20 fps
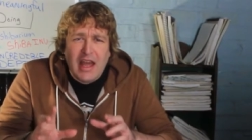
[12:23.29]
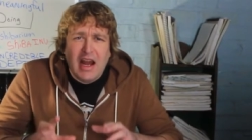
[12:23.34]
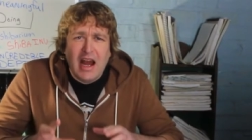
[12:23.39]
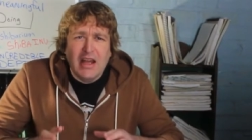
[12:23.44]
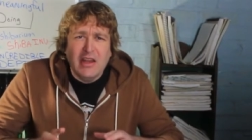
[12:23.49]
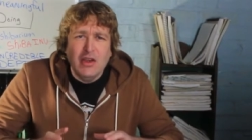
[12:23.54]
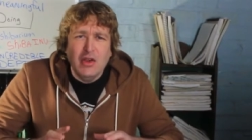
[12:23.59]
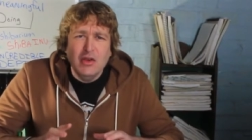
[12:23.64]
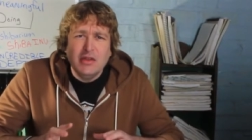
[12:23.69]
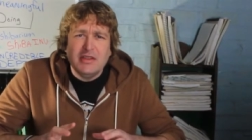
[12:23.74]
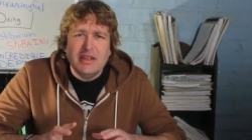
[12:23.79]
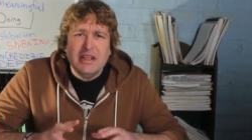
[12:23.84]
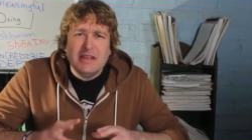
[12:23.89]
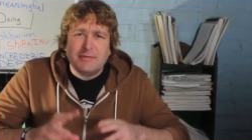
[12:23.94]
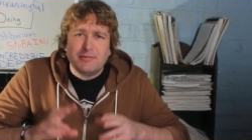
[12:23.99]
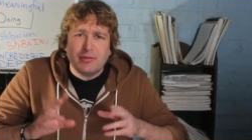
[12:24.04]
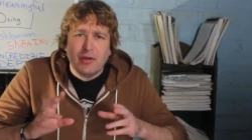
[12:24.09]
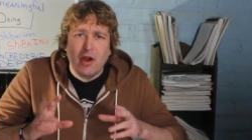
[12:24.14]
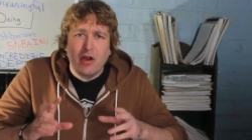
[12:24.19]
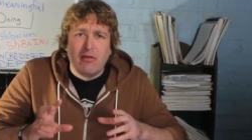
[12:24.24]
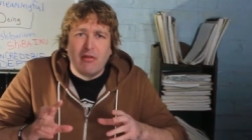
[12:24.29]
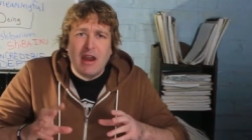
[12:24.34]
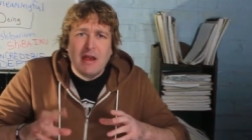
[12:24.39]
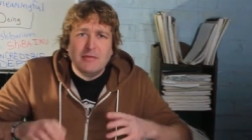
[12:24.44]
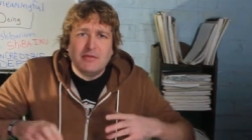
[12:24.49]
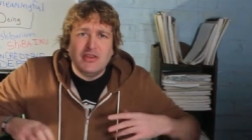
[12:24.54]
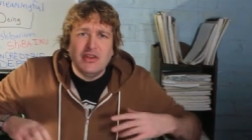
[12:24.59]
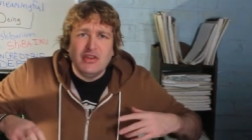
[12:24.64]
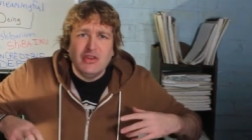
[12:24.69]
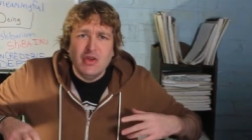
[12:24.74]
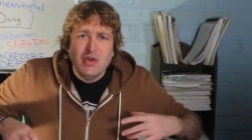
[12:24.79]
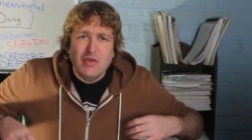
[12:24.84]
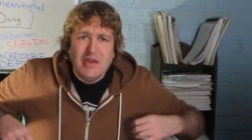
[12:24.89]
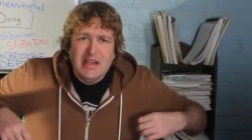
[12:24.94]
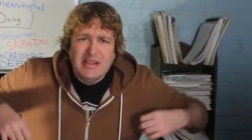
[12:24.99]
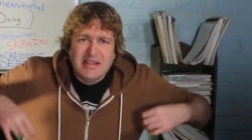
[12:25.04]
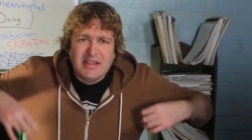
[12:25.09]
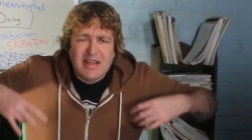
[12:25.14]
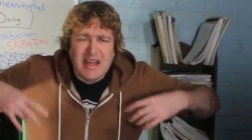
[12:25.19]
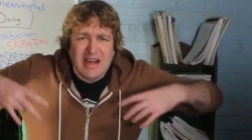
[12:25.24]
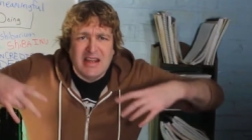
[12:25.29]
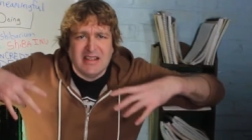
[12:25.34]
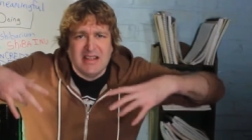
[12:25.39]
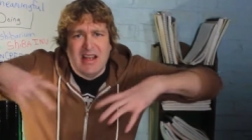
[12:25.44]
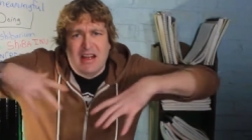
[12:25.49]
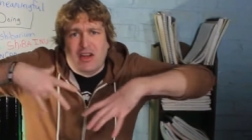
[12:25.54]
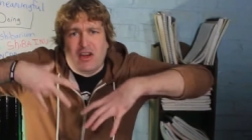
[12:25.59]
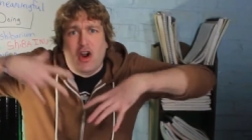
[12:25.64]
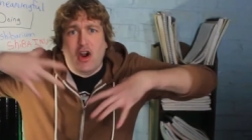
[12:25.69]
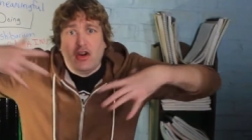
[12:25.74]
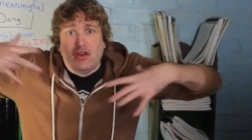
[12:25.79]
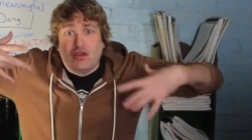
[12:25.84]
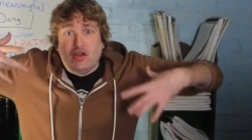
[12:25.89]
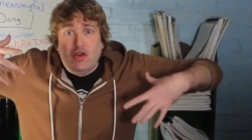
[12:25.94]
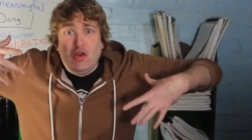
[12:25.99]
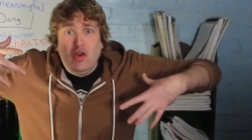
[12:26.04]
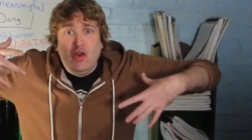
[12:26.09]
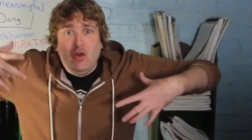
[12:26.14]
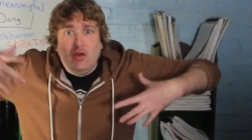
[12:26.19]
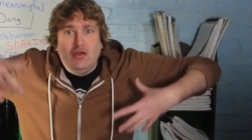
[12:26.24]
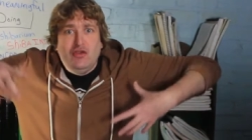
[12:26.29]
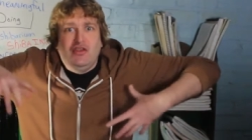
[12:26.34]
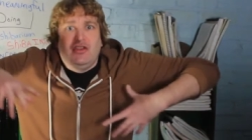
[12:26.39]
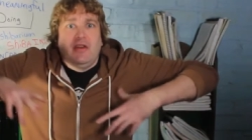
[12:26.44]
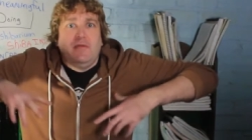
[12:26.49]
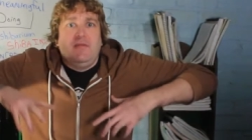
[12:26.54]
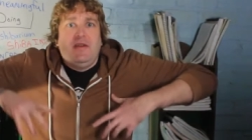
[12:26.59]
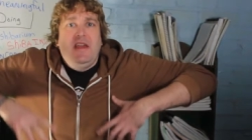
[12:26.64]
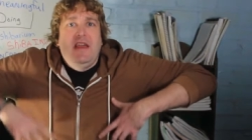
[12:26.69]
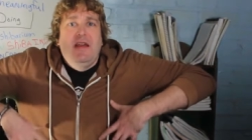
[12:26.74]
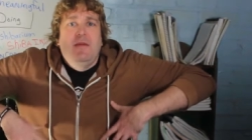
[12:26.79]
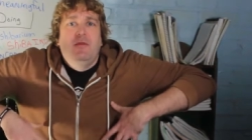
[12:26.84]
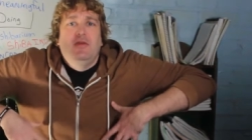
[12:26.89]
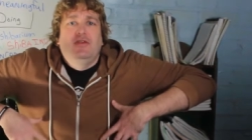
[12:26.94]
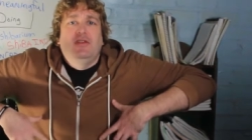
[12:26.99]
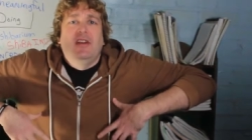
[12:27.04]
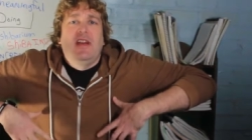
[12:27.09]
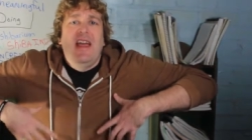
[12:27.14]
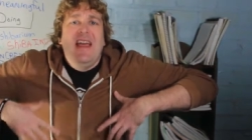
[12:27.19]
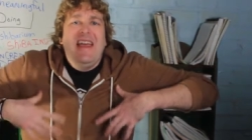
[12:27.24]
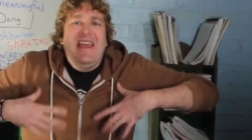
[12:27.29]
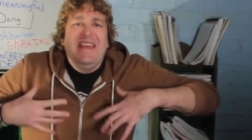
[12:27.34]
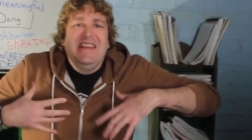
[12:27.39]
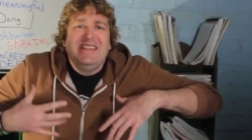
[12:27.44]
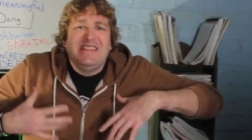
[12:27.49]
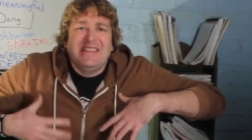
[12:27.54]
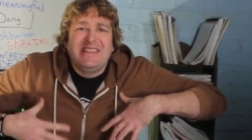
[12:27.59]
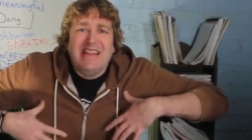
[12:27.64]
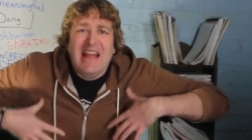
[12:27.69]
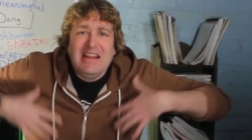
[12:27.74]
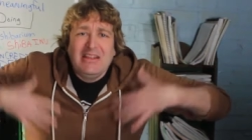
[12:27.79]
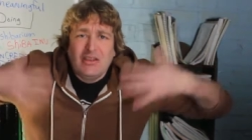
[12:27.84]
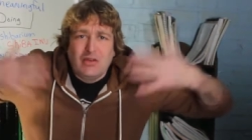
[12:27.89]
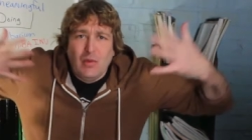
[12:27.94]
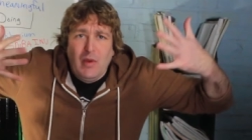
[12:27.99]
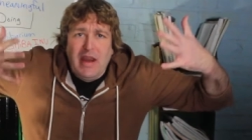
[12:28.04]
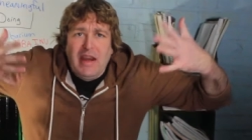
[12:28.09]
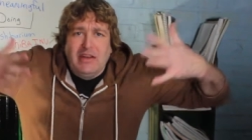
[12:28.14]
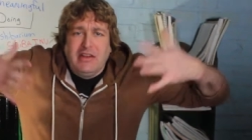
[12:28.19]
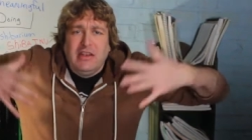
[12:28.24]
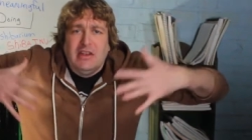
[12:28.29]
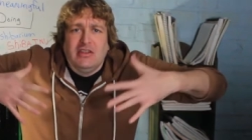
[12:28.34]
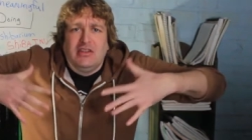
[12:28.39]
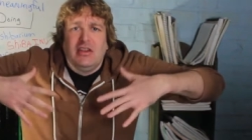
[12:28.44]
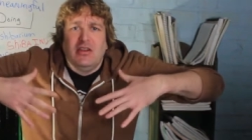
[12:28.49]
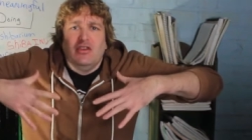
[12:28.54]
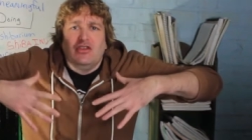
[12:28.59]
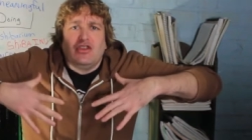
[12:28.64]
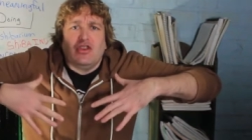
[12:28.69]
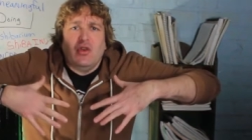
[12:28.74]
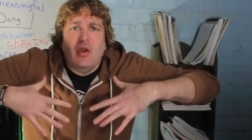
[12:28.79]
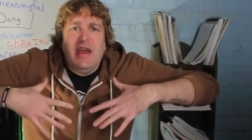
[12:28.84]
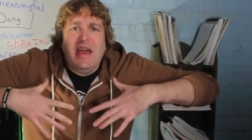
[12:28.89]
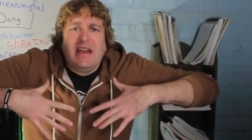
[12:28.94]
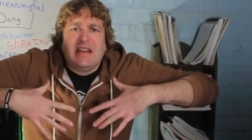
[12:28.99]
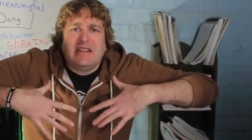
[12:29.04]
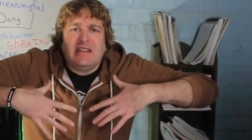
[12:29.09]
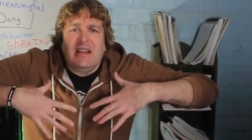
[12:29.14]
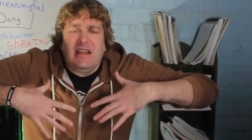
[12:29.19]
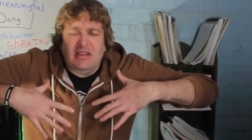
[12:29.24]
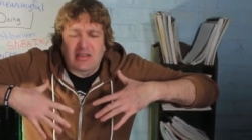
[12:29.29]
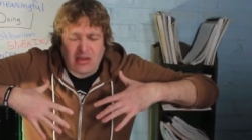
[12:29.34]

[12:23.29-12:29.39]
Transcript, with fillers: and I use these programs to do these things like cartoons, to be able to accentuate, to, to, ex,